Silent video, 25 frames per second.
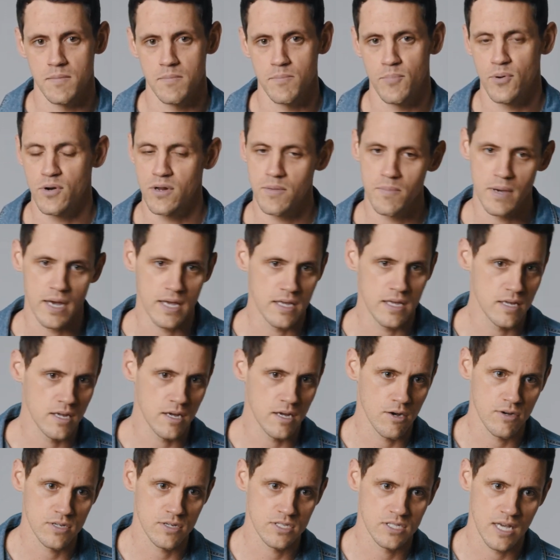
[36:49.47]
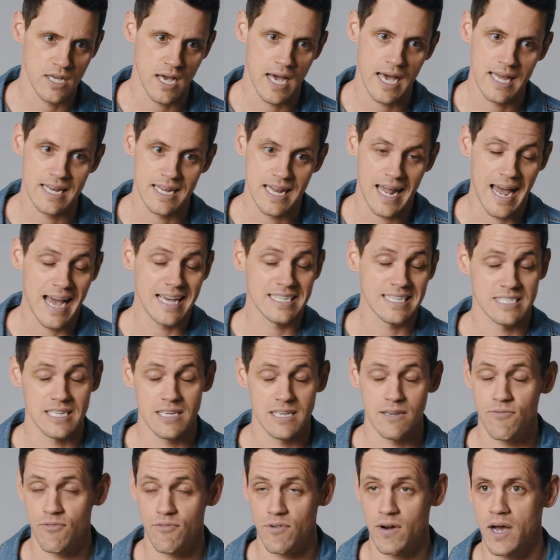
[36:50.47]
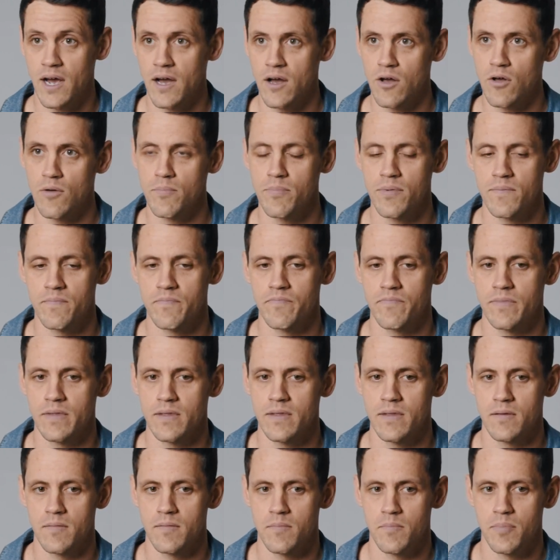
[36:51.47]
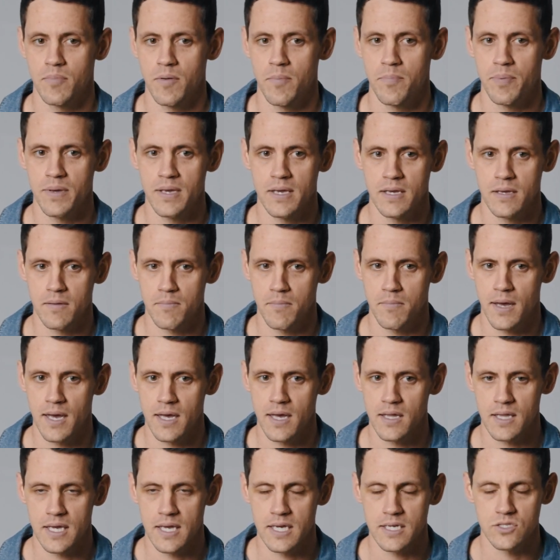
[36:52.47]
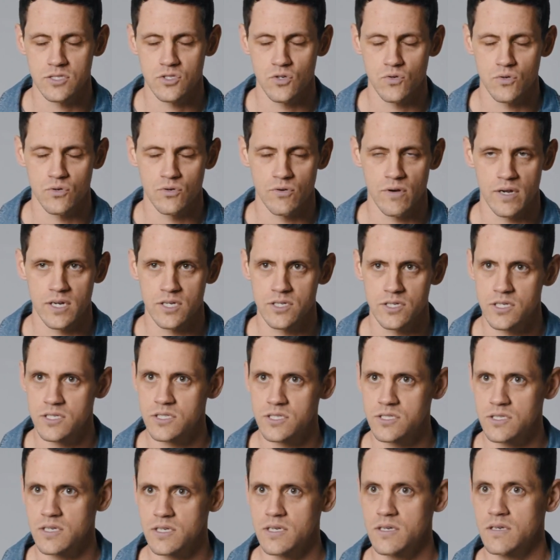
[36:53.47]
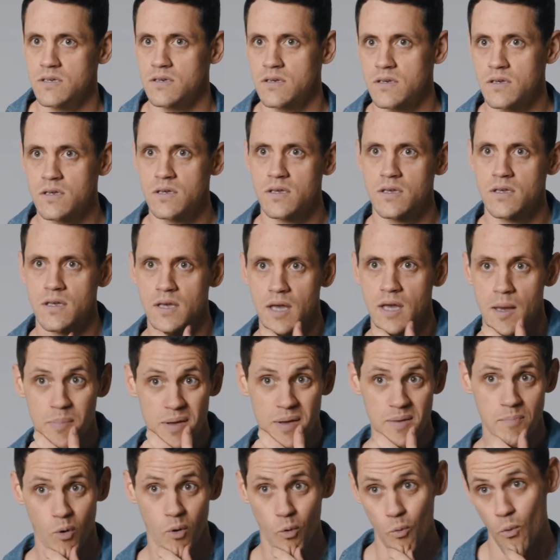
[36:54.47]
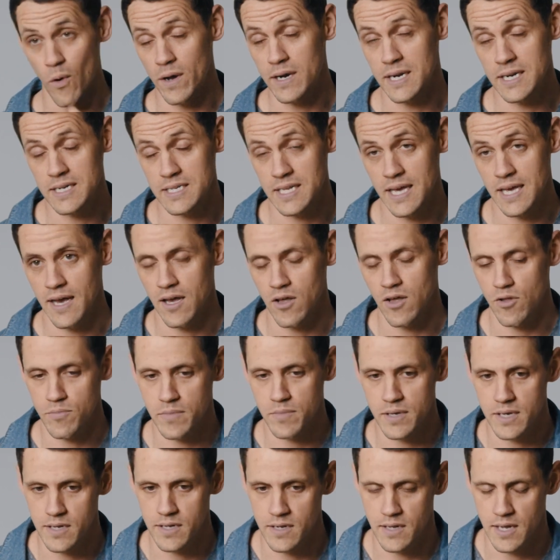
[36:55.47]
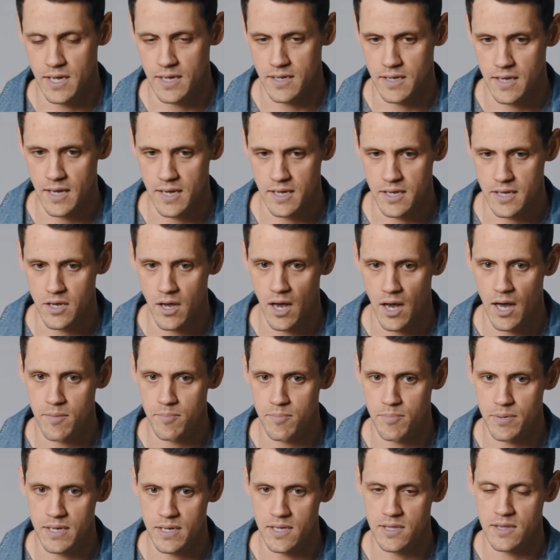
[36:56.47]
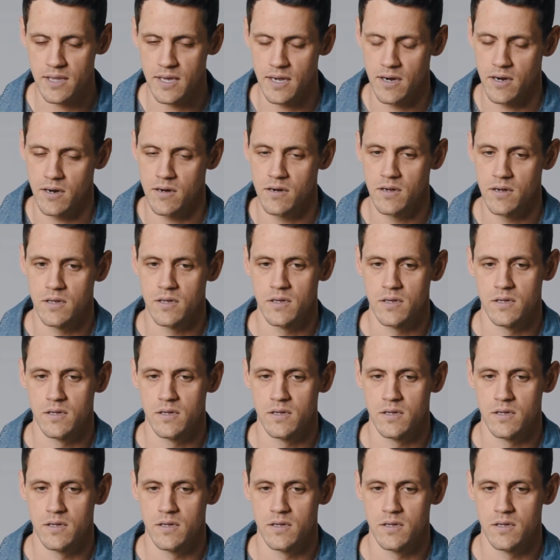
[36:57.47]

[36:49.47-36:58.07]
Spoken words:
putting my ego aside and asking for help, but being met so graciously, and people wanting to help me, and God being there,